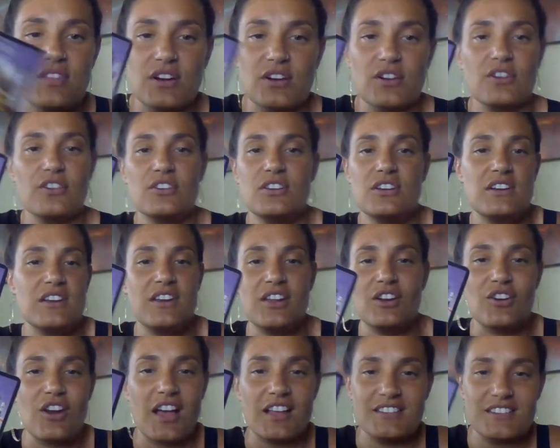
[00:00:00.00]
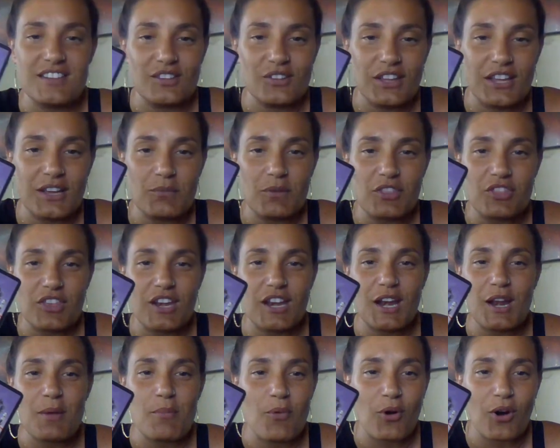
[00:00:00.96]
They're they're not dealing with it
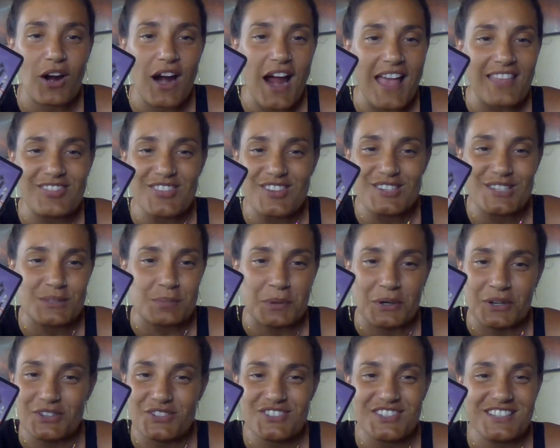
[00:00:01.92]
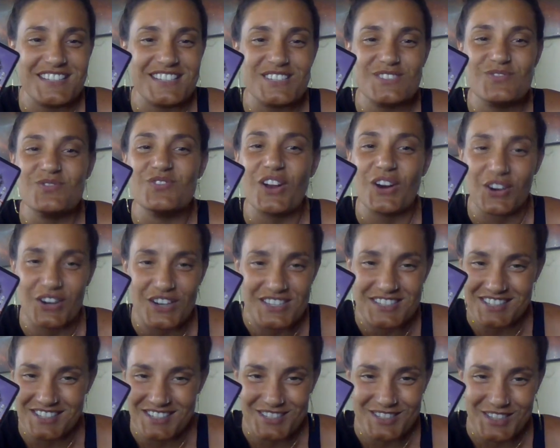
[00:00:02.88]
anymore. And this person is very
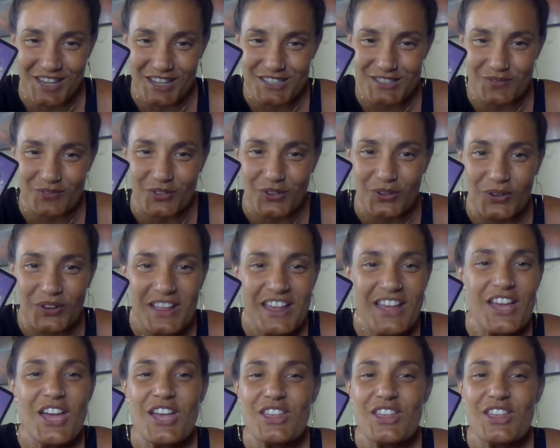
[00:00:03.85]
successful.